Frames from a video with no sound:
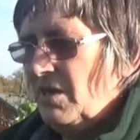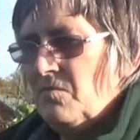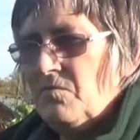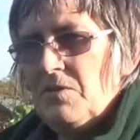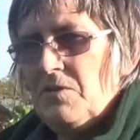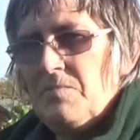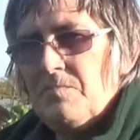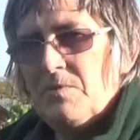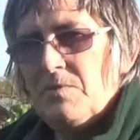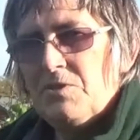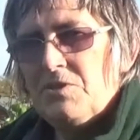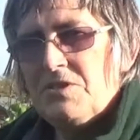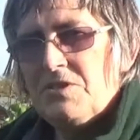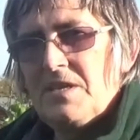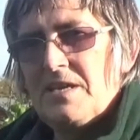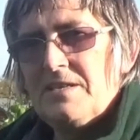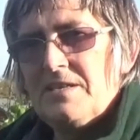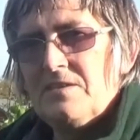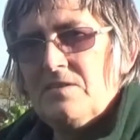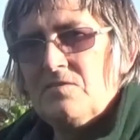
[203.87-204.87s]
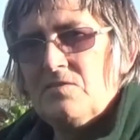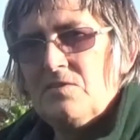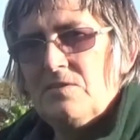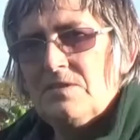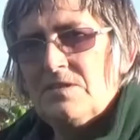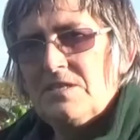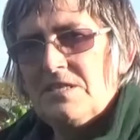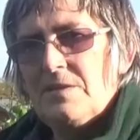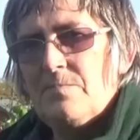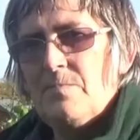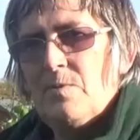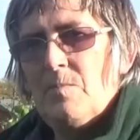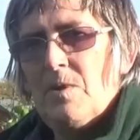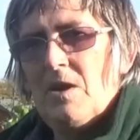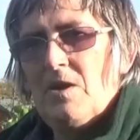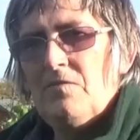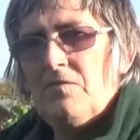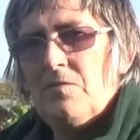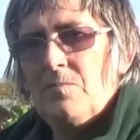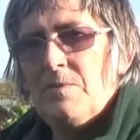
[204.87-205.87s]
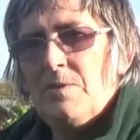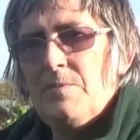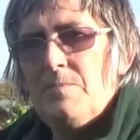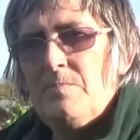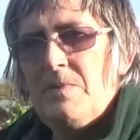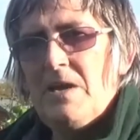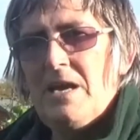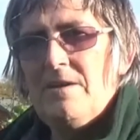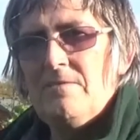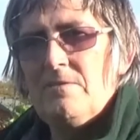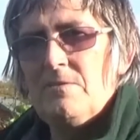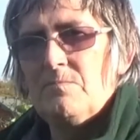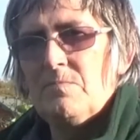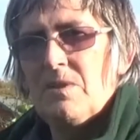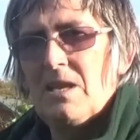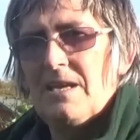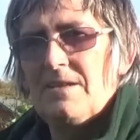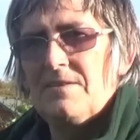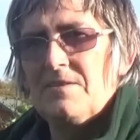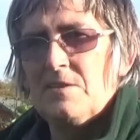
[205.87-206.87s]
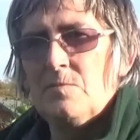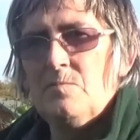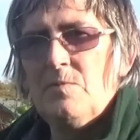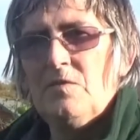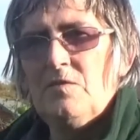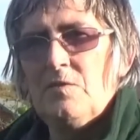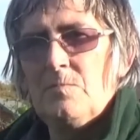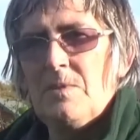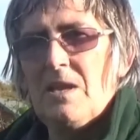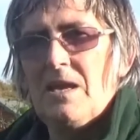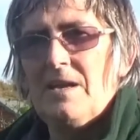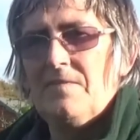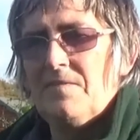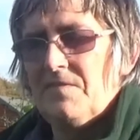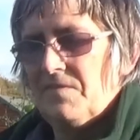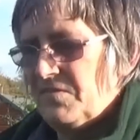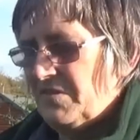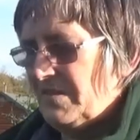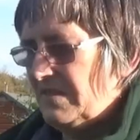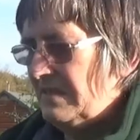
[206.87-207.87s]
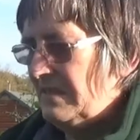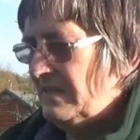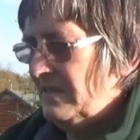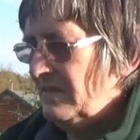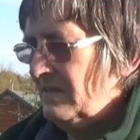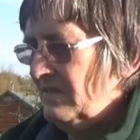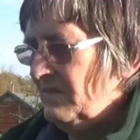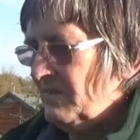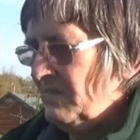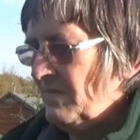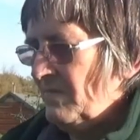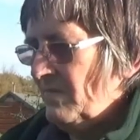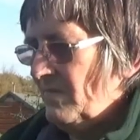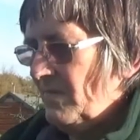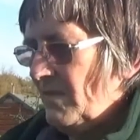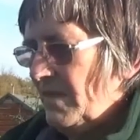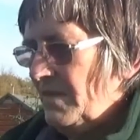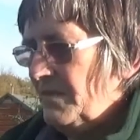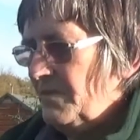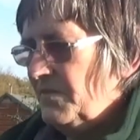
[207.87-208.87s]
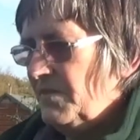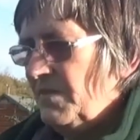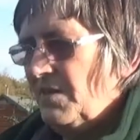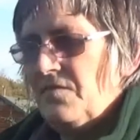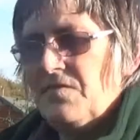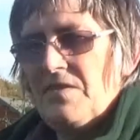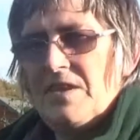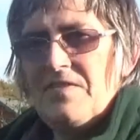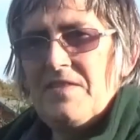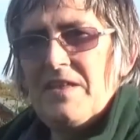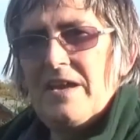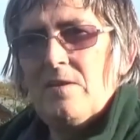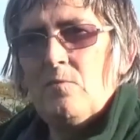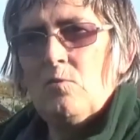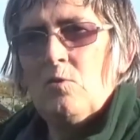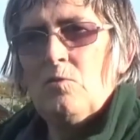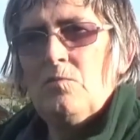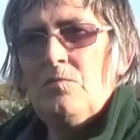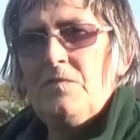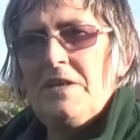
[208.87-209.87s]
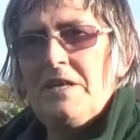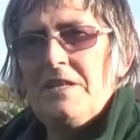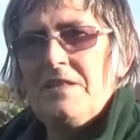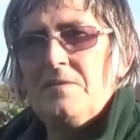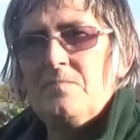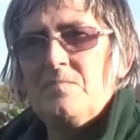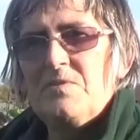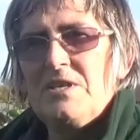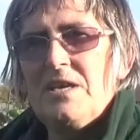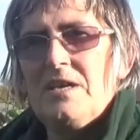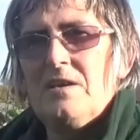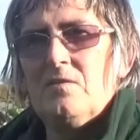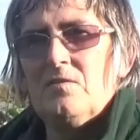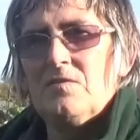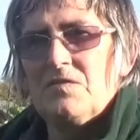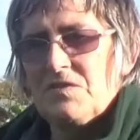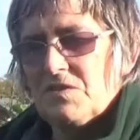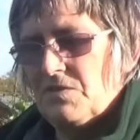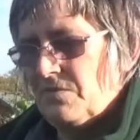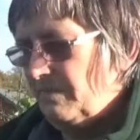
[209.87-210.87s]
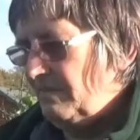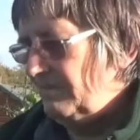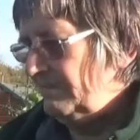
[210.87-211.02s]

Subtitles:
you must then snip them off from the parent plant, the mother plant, and then they all feed themselves.